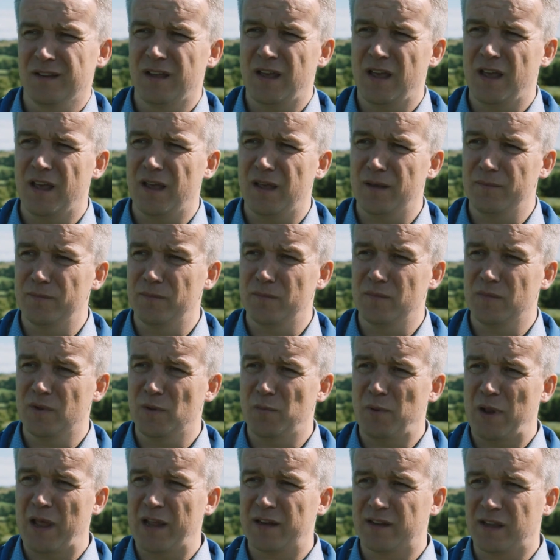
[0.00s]

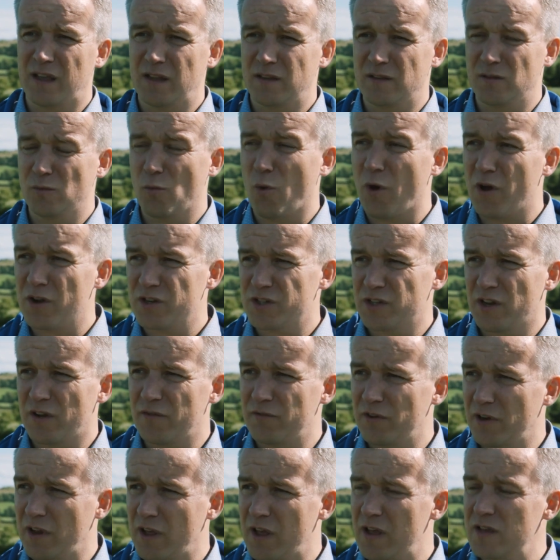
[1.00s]
The plant gets washed
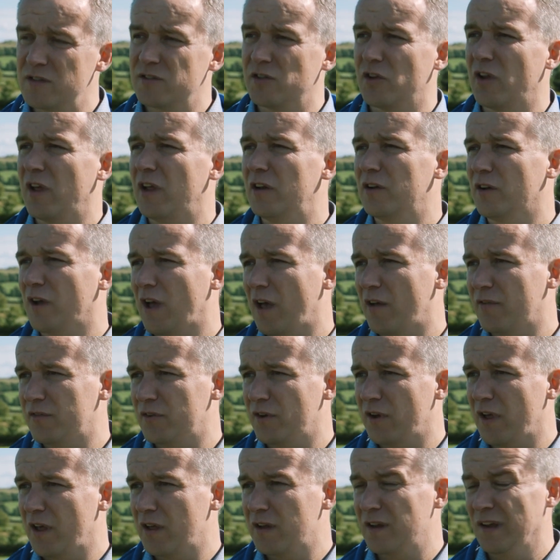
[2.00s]
every day, so they look
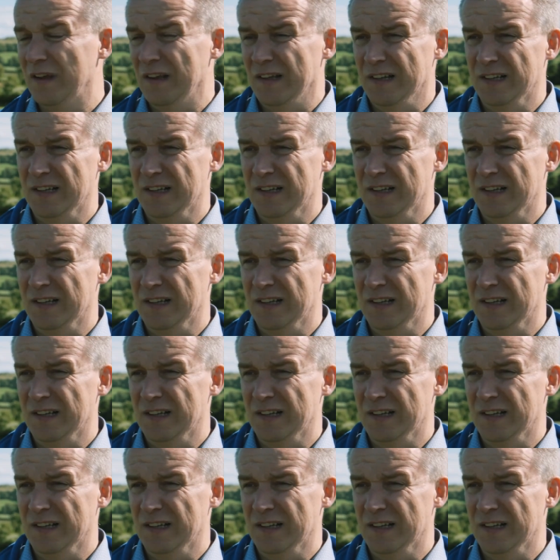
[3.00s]
after that.